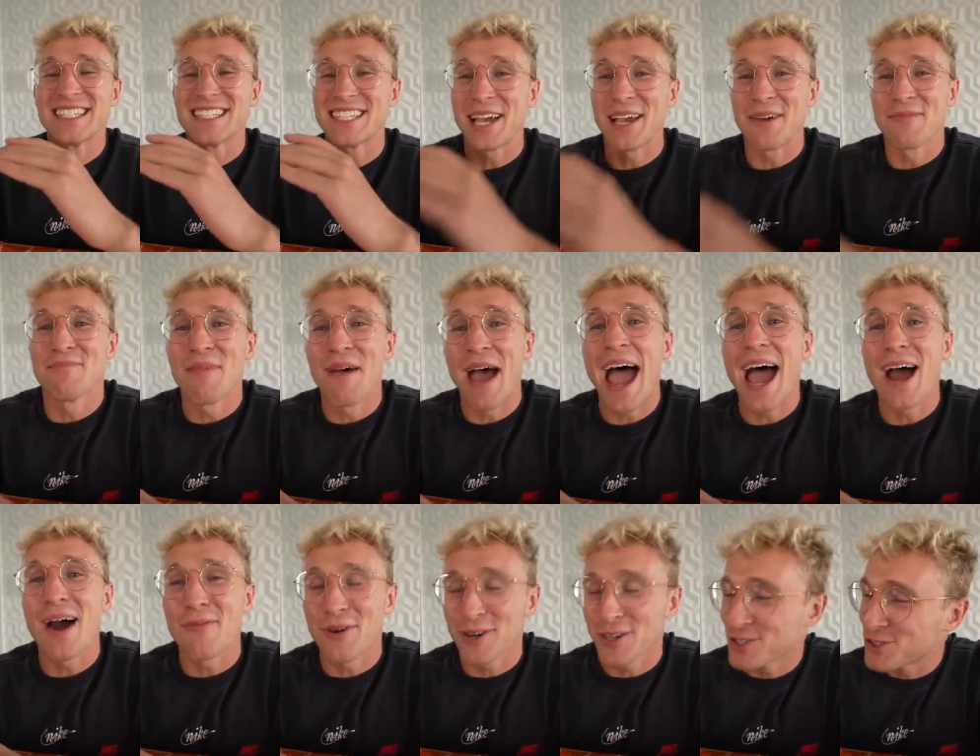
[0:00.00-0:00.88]
said,
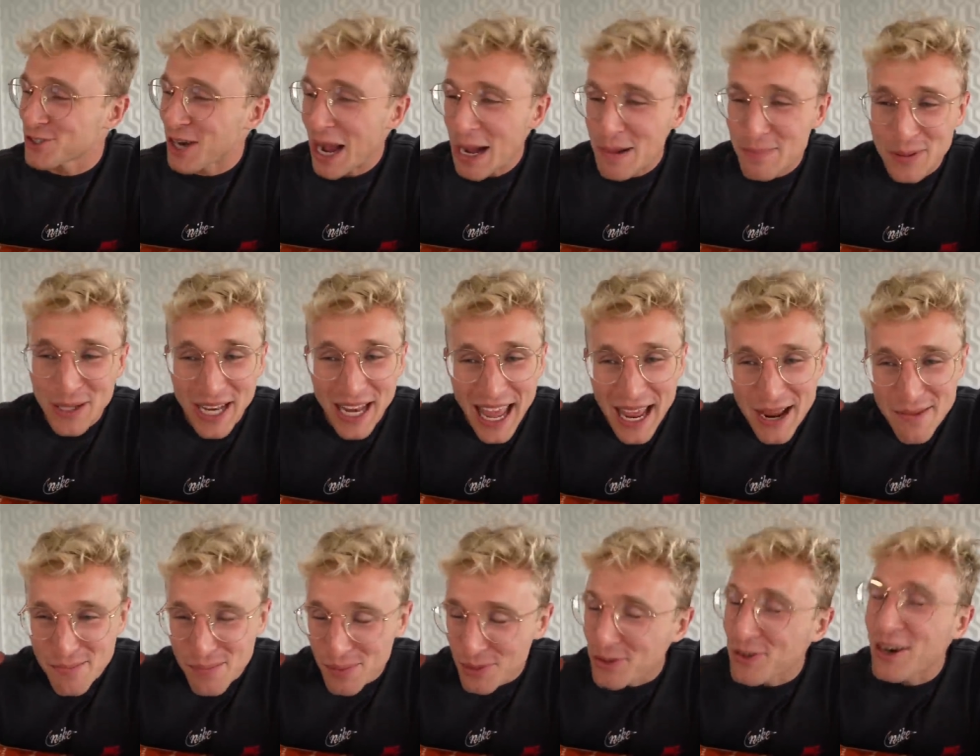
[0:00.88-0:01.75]
Matt, we're dropping a
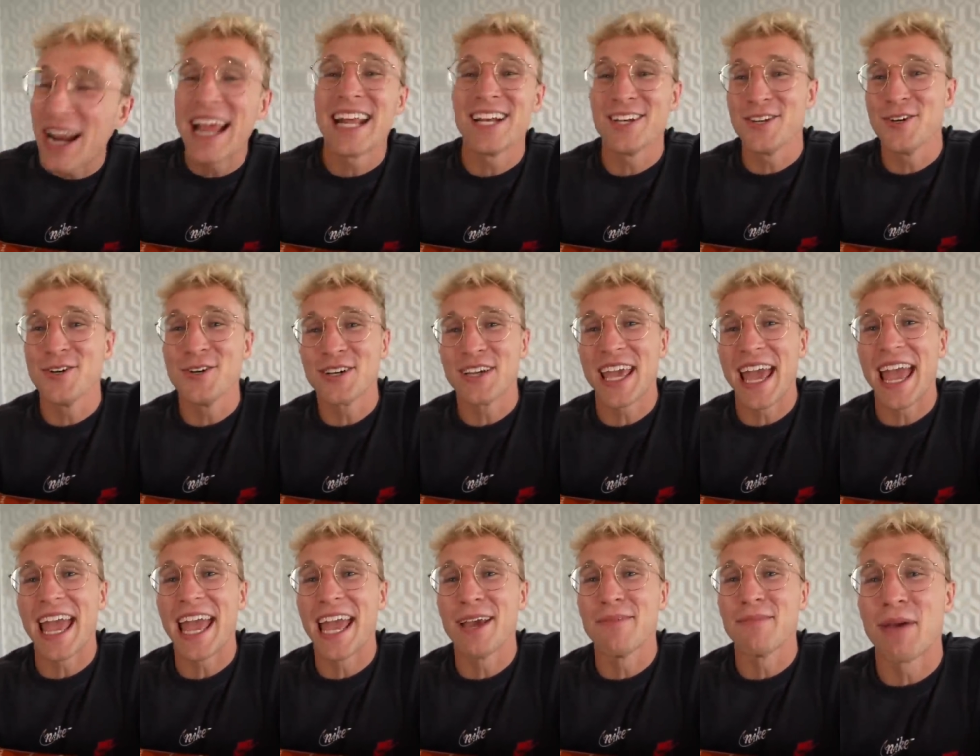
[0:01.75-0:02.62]
brand new
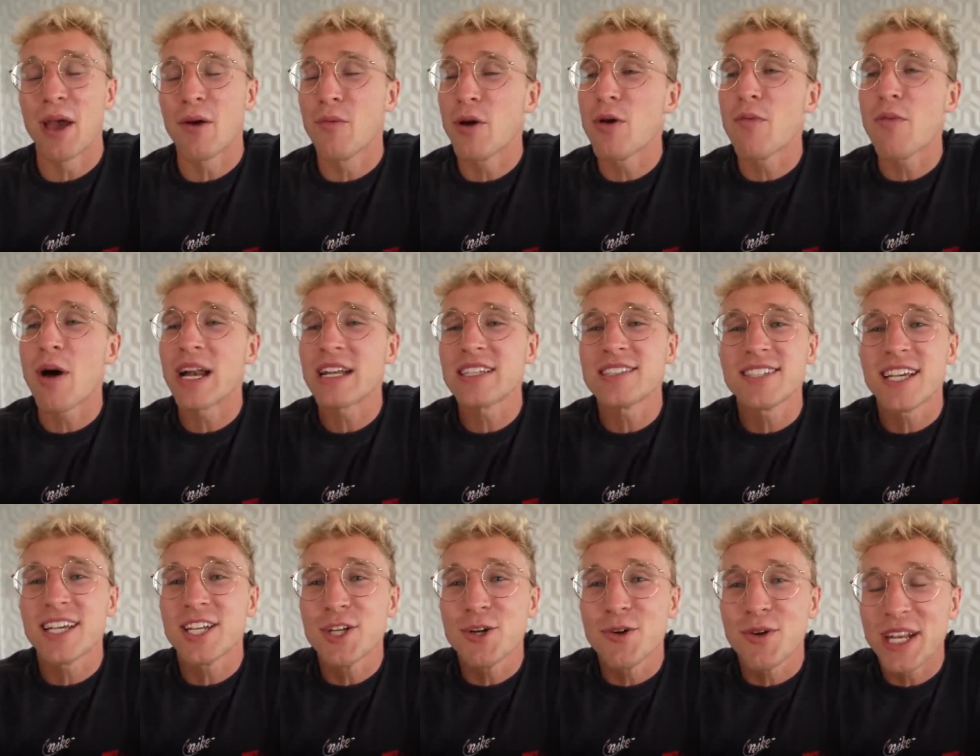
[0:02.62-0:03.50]
game and we wanna
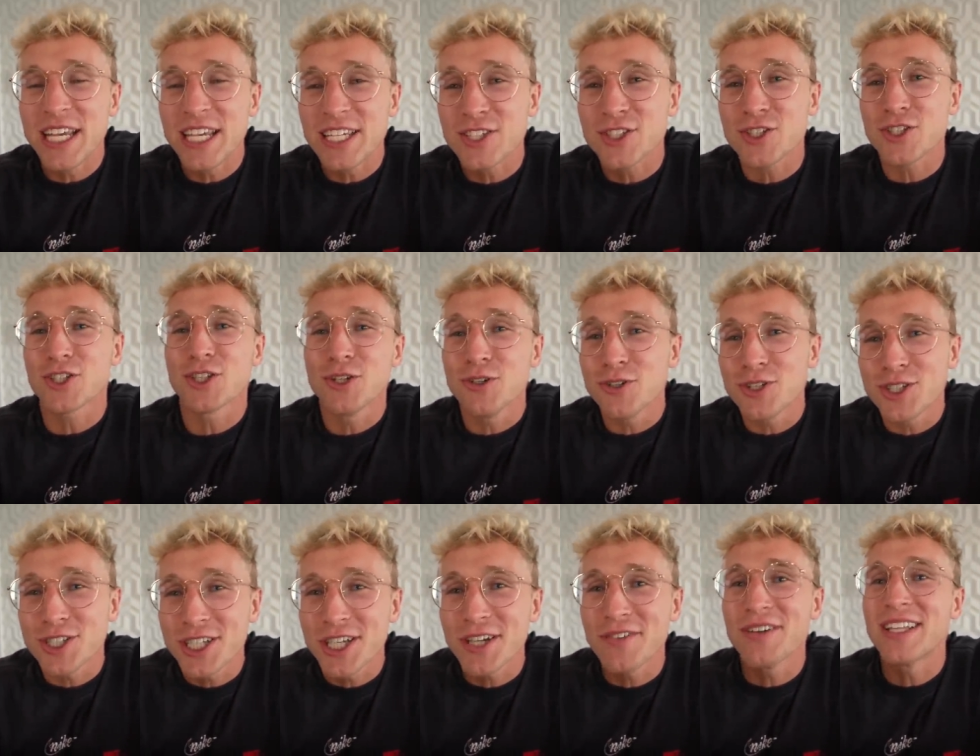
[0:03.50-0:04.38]
send you an
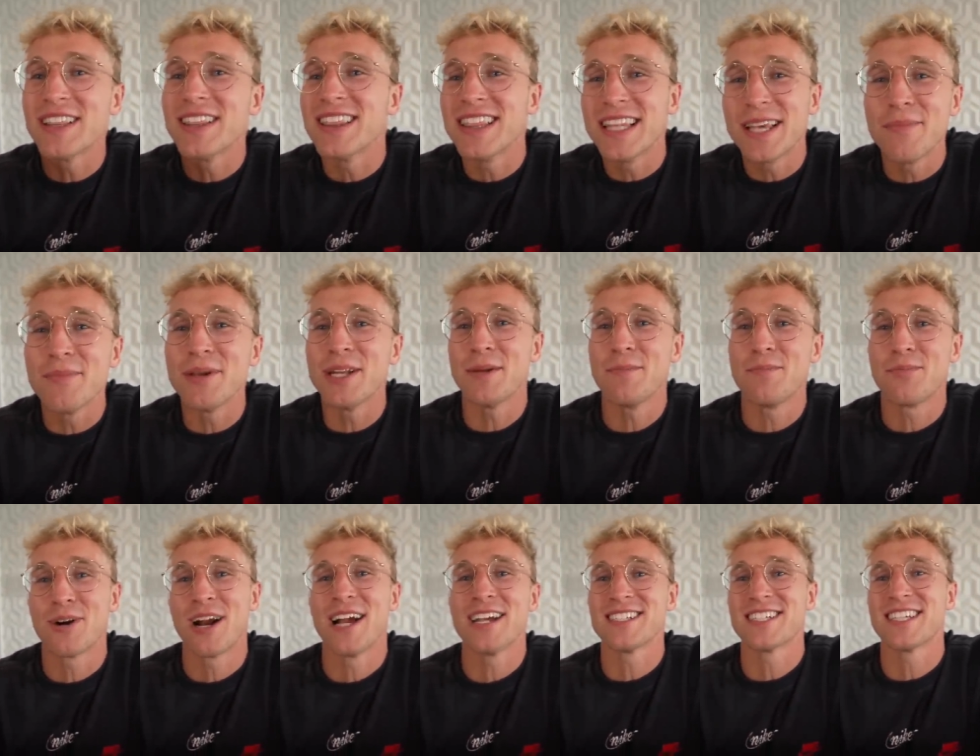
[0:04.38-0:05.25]
exclusive limited
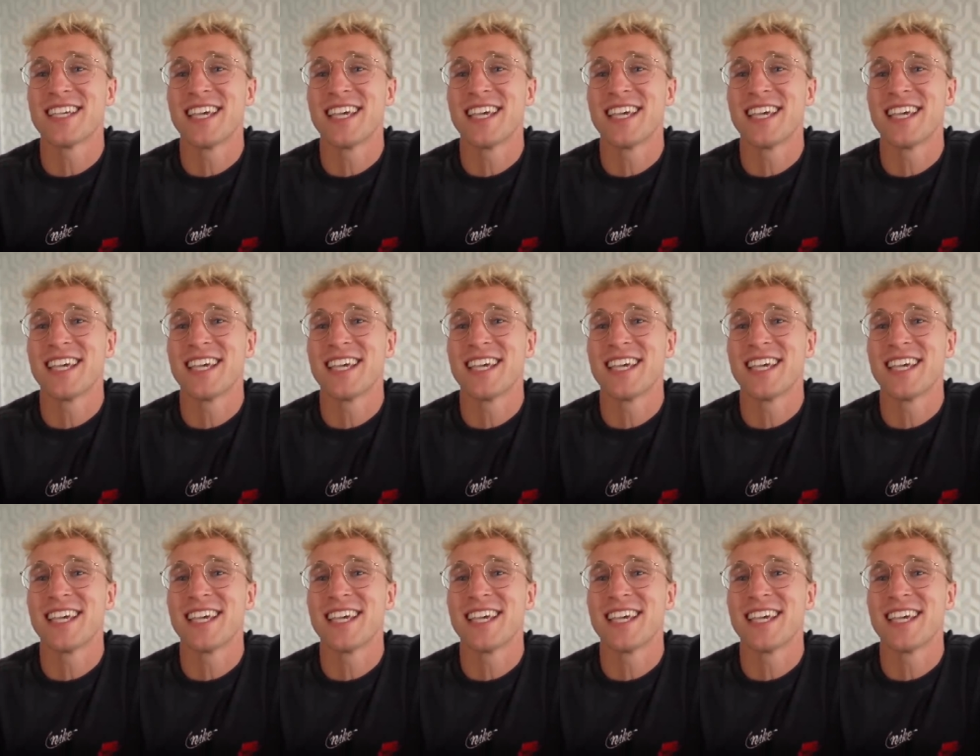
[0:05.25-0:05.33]
press